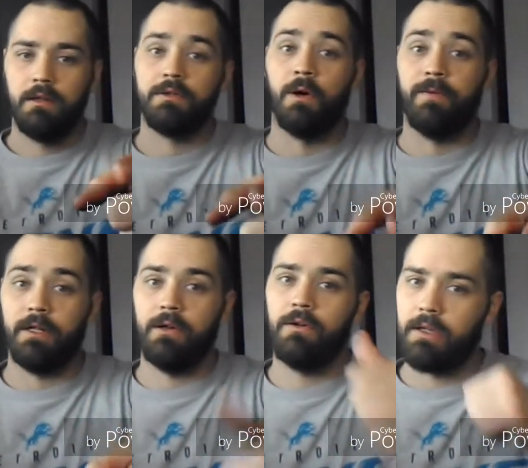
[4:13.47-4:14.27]
So if you
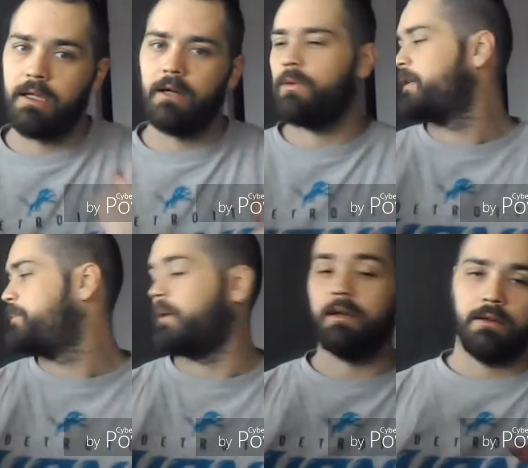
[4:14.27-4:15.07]
do, get with
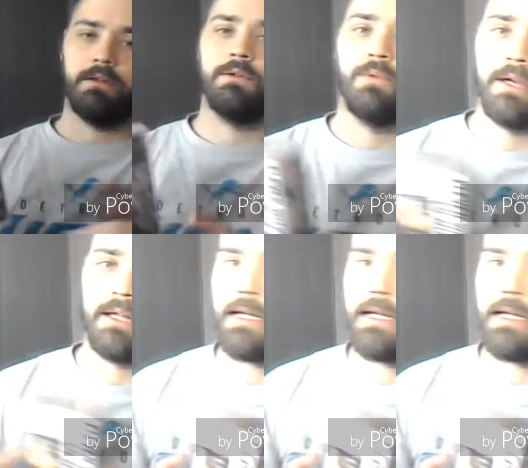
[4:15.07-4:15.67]
me. We'll get